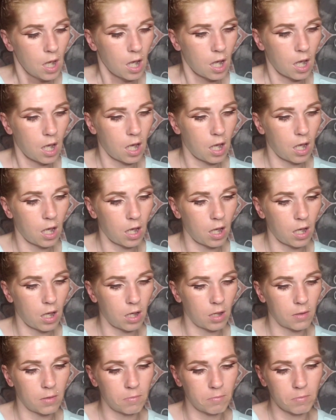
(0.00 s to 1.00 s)

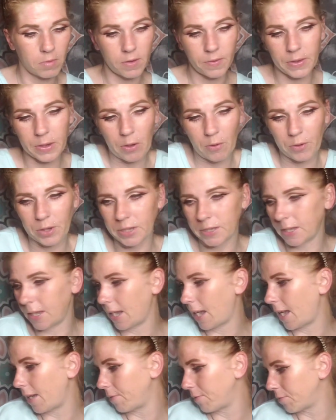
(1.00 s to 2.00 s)
The only
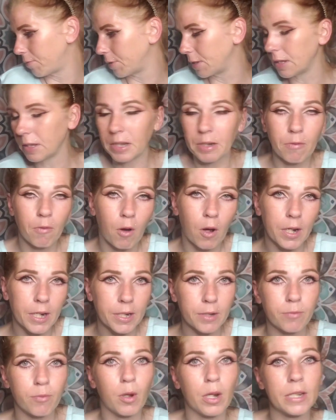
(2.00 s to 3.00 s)
thing I really
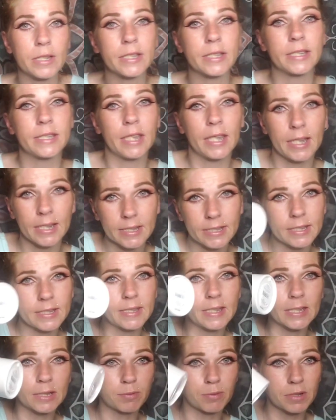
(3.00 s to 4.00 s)
wanted was this.
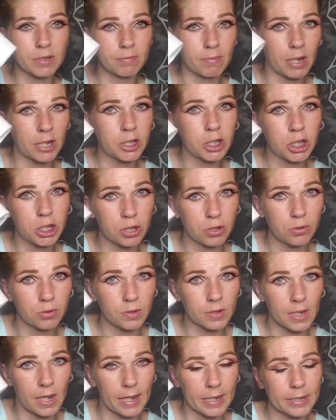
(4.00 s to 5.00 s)
This was my
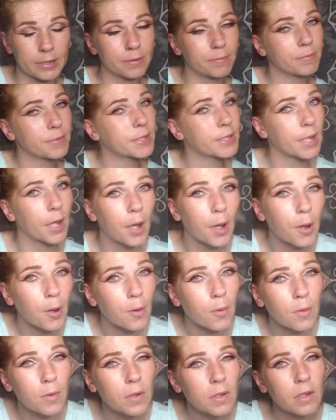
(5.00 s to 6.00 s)
choose item,
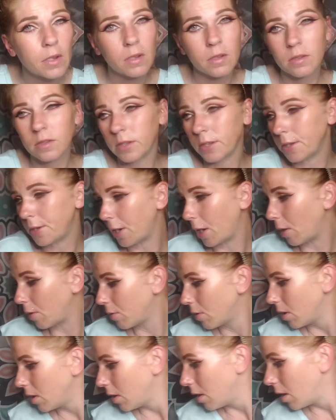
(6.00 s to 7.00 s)
so, you know.